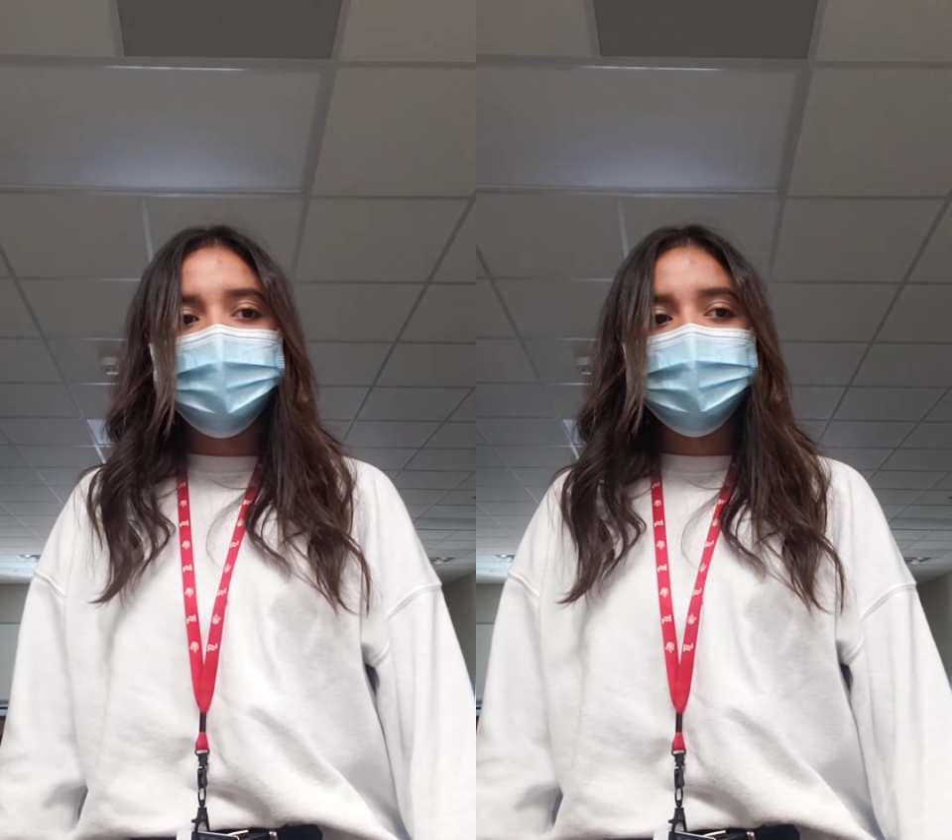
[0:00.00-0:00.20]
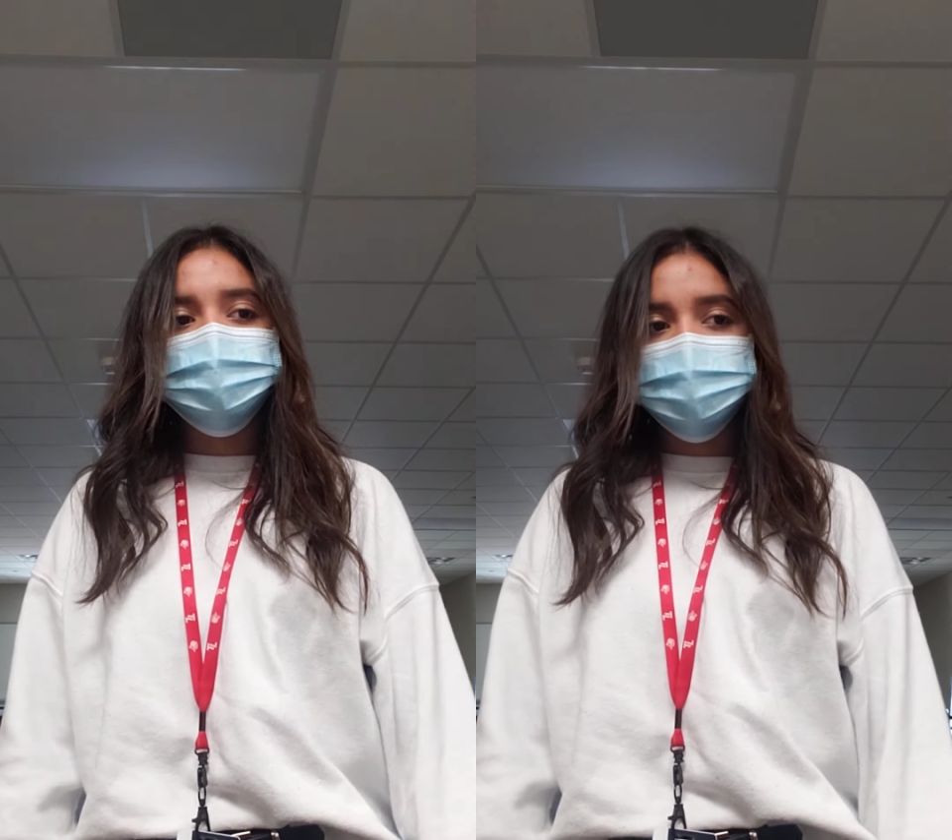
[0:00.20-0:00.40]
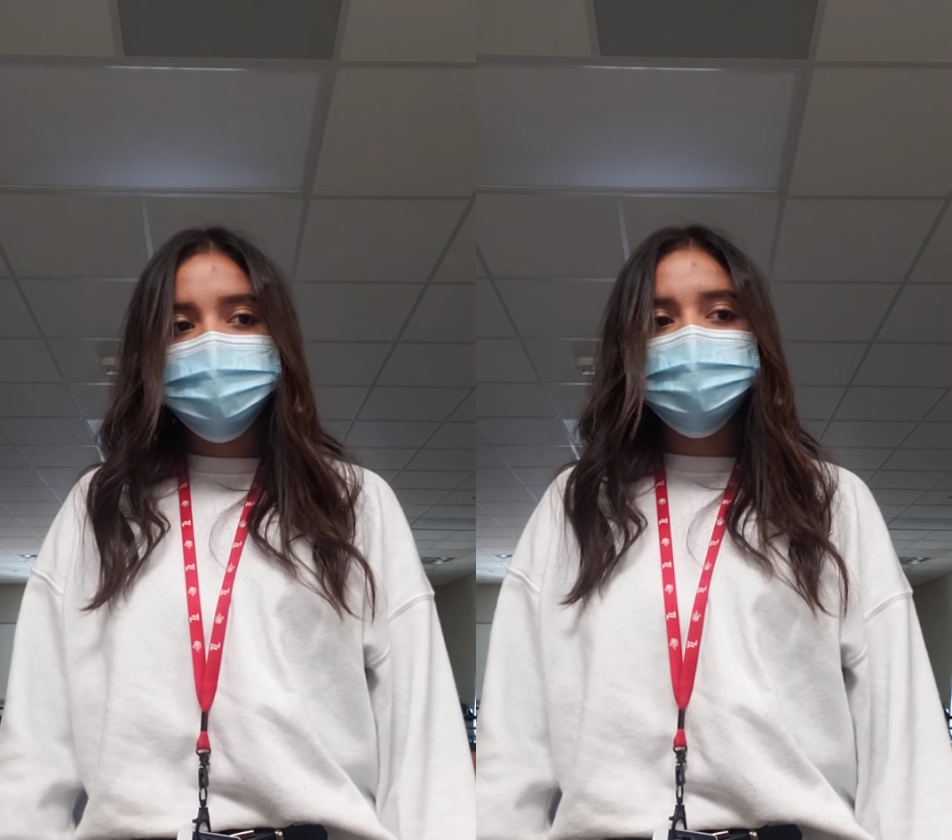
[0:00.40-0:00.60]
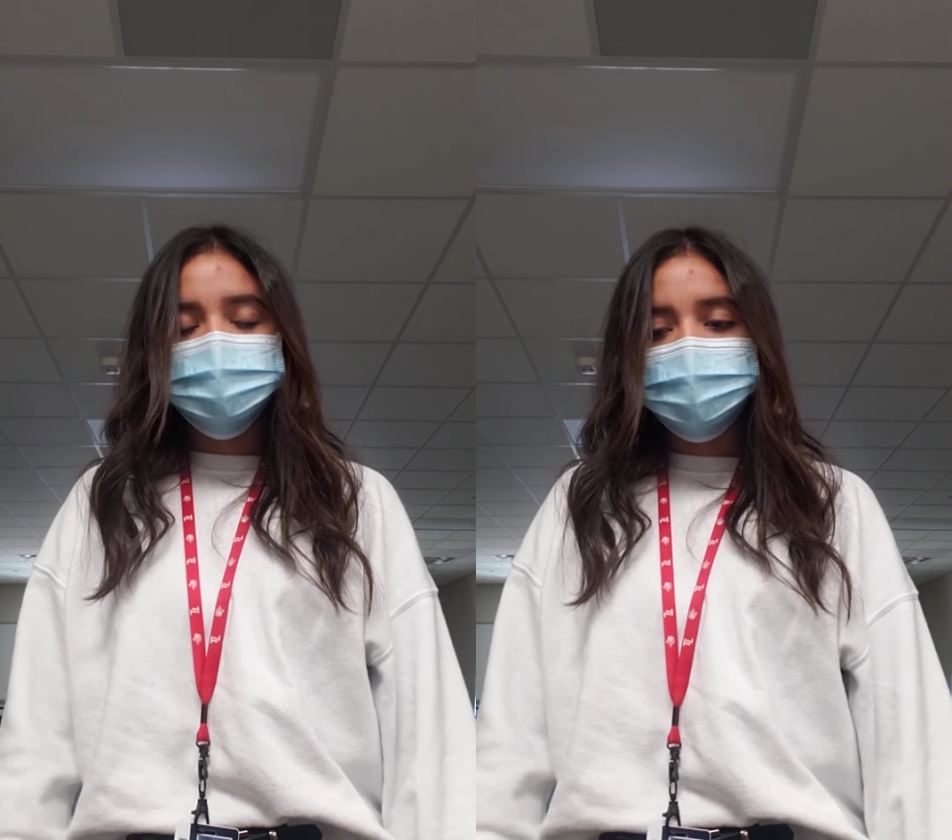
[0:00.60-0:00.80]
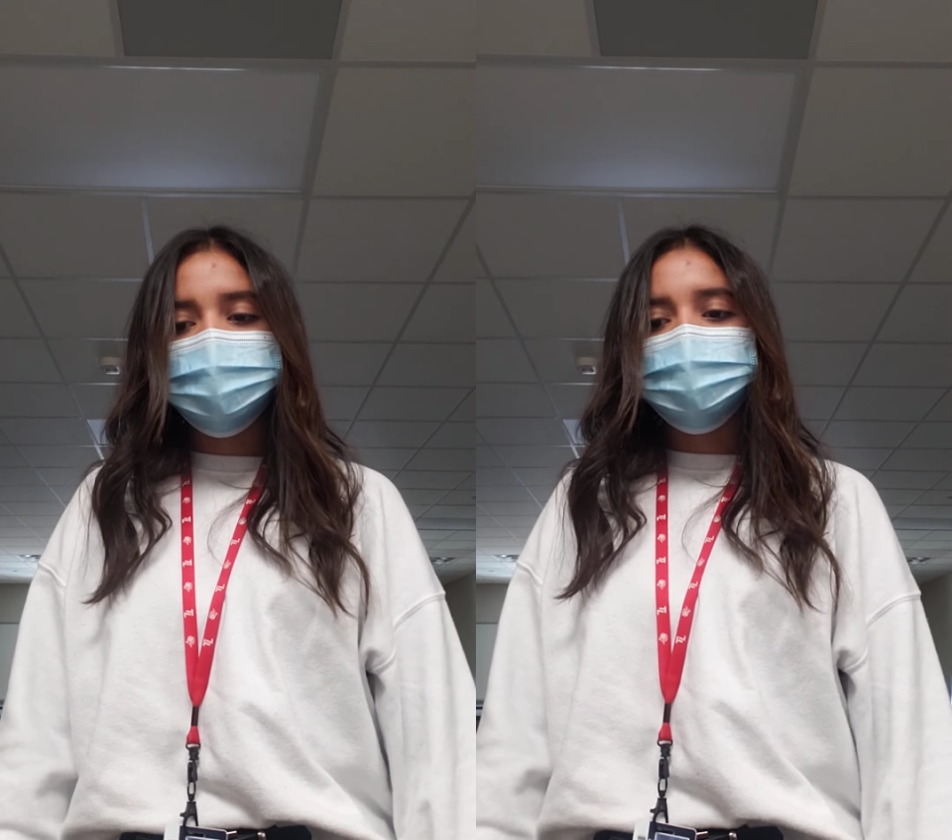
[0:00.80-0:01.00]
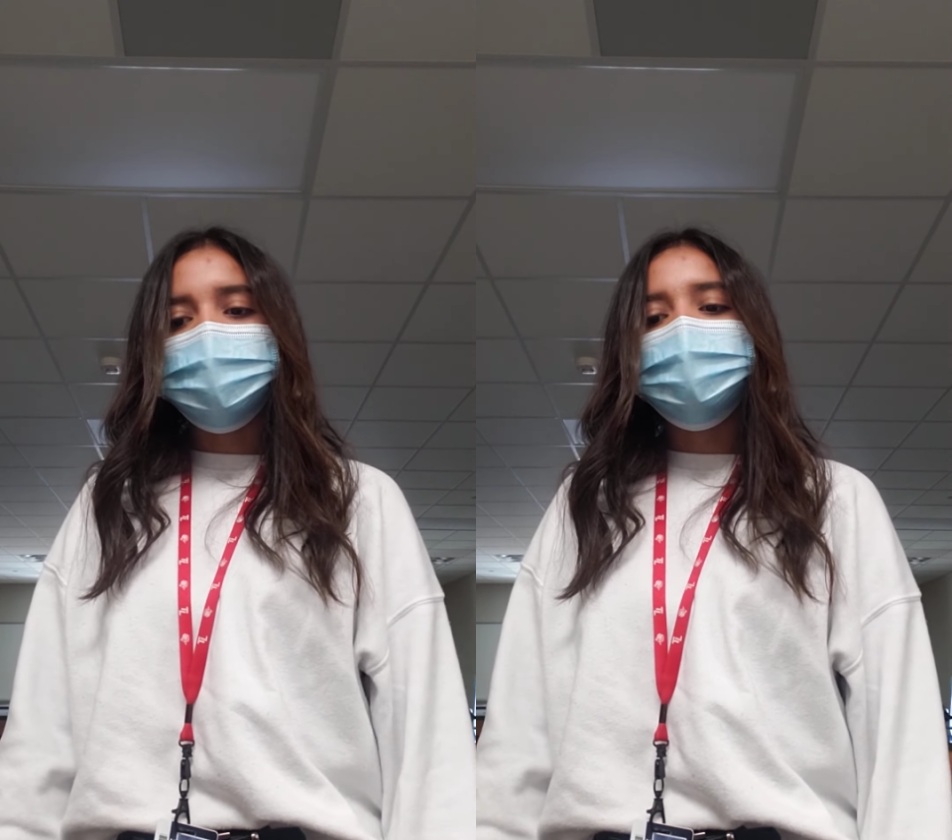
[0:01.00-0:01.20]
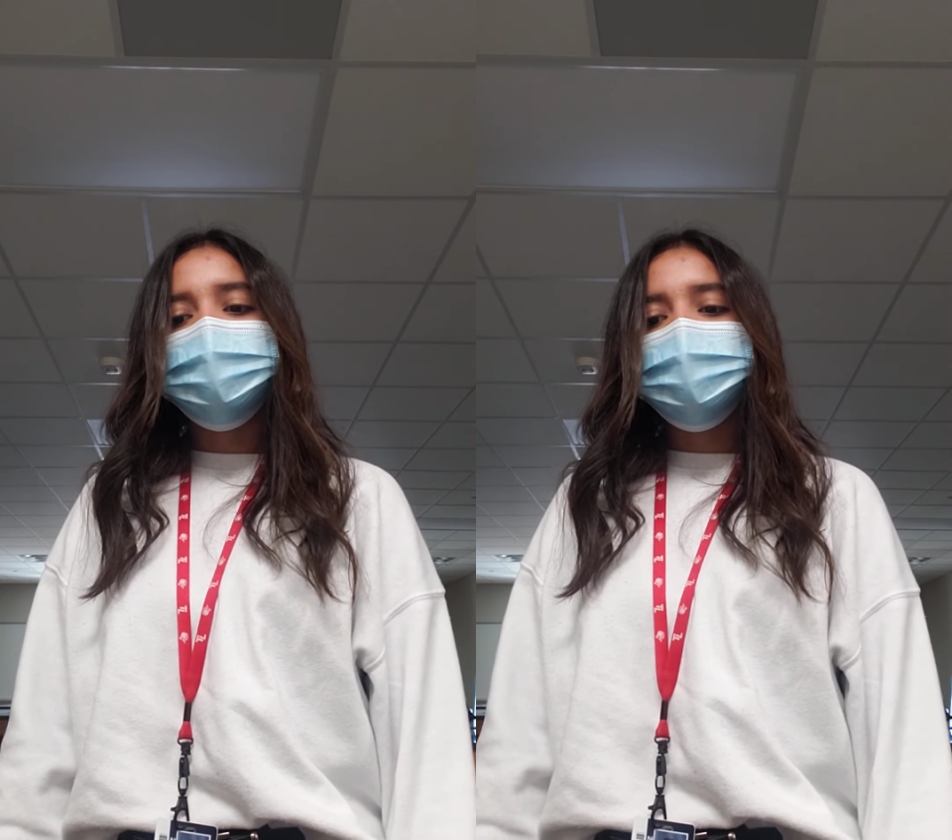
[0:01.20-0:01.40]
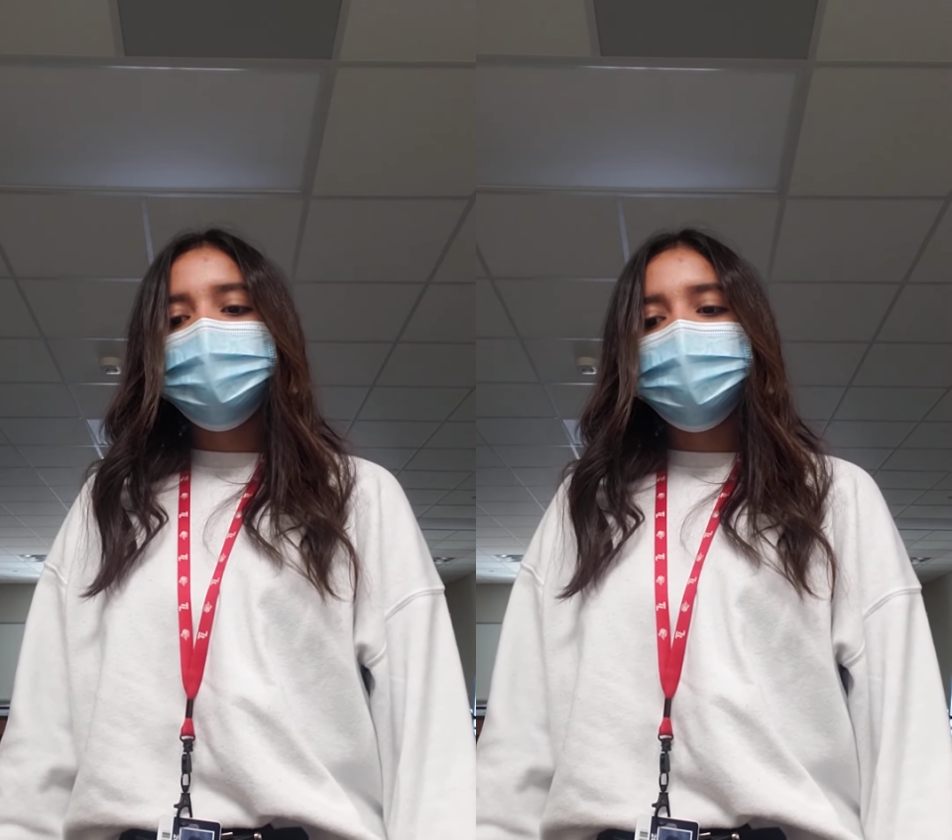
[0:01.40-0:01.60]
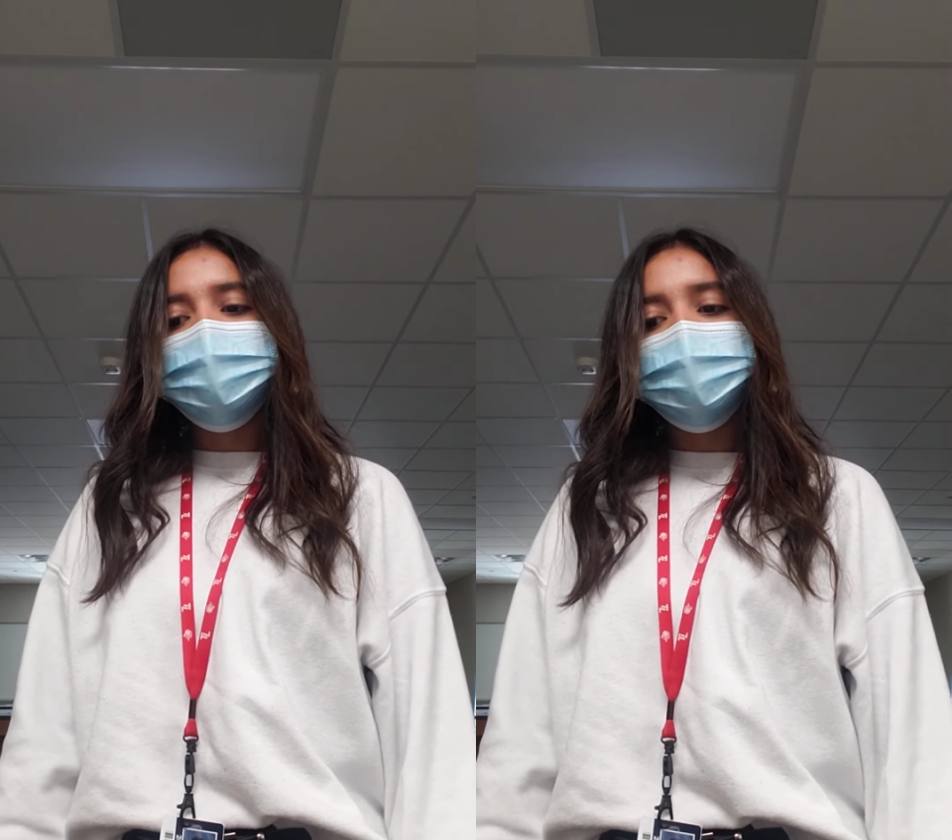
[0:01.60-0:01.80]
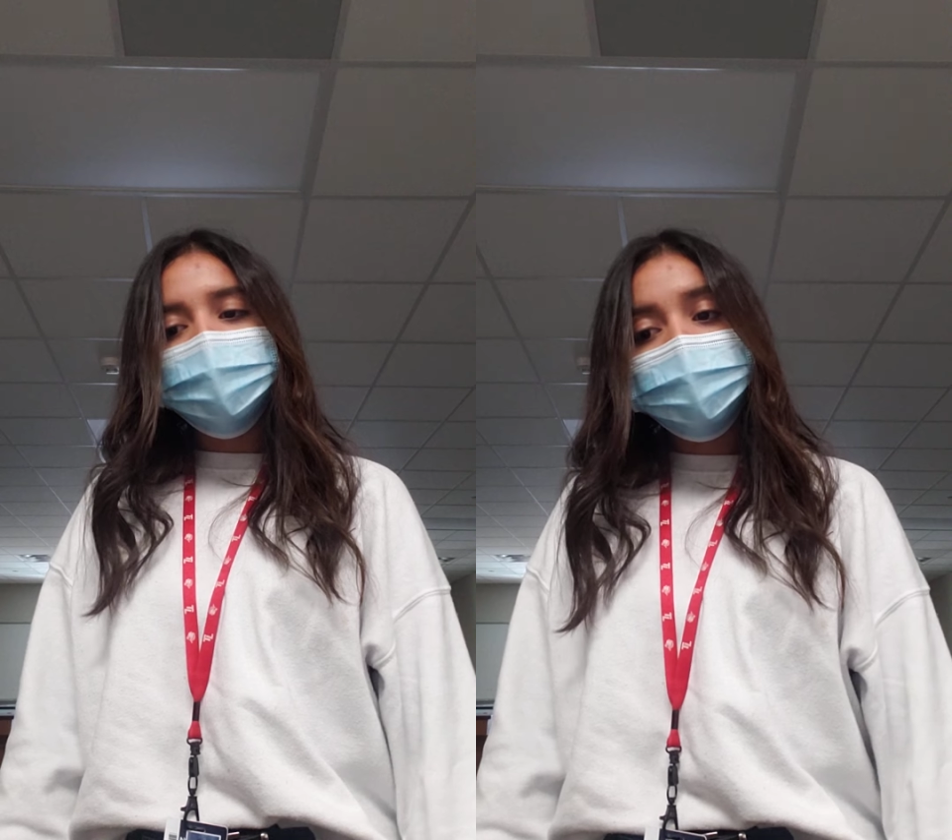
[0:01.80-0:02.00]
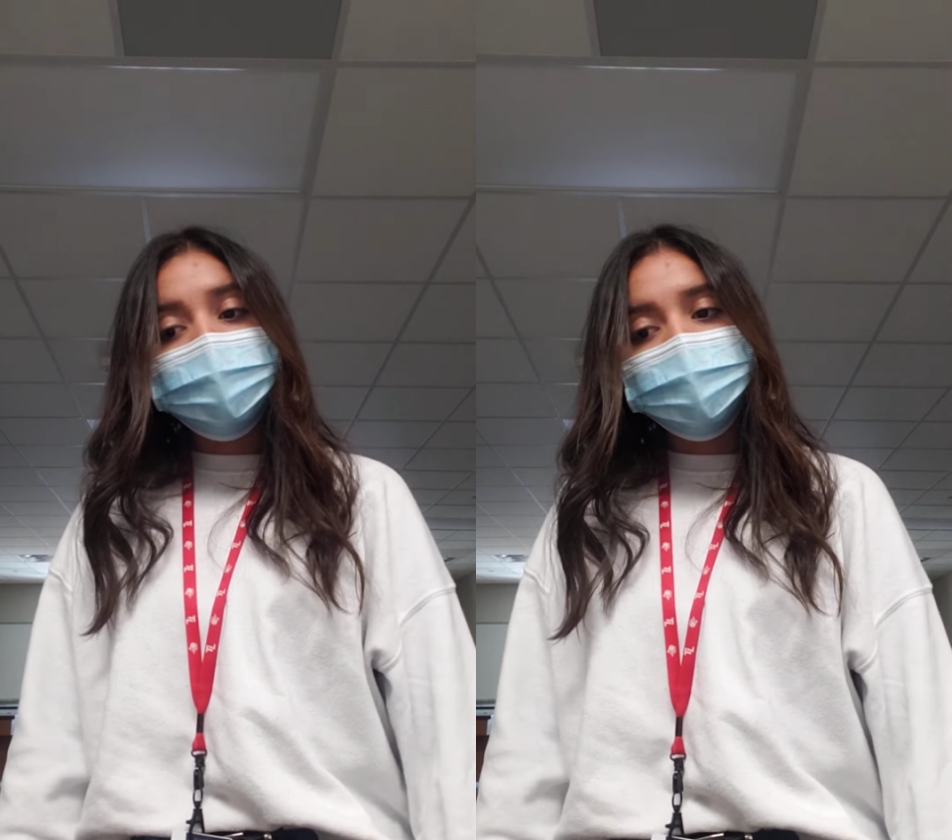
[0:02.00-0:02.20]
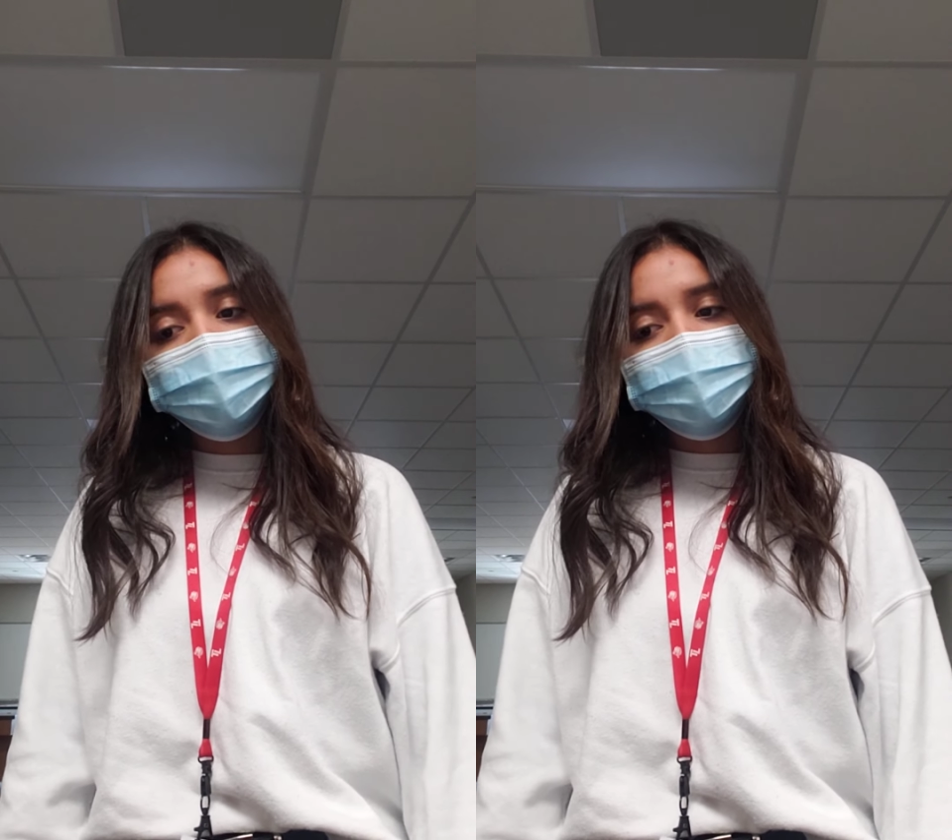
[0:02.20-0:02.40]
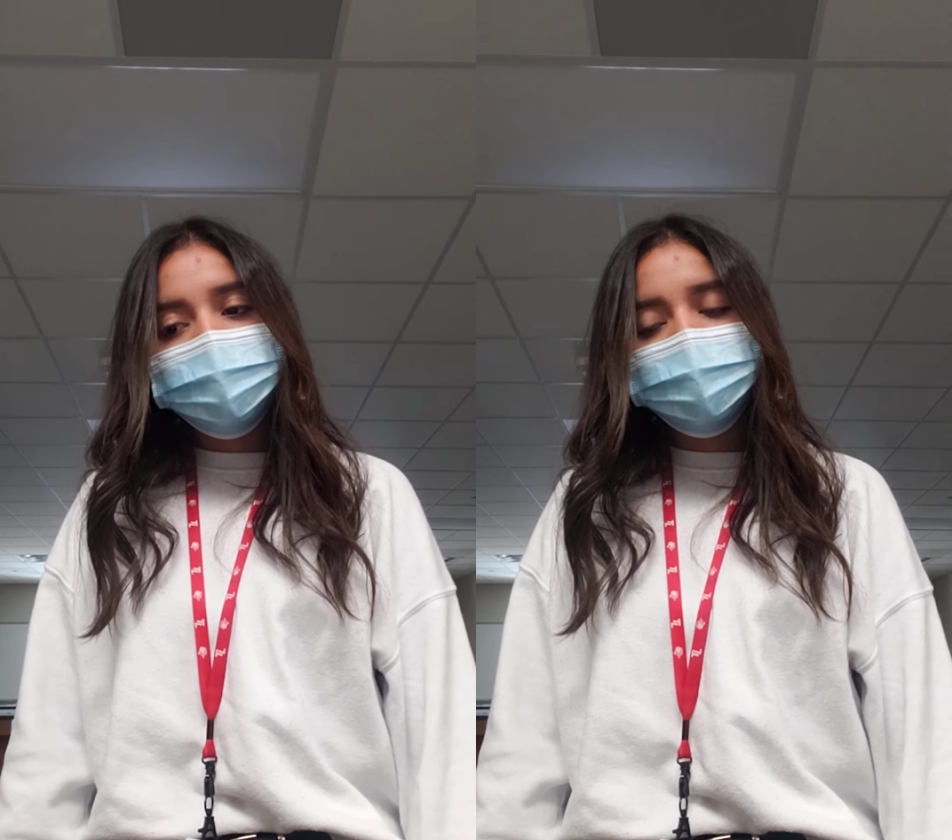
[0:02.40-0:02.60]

that demonstrate that indeed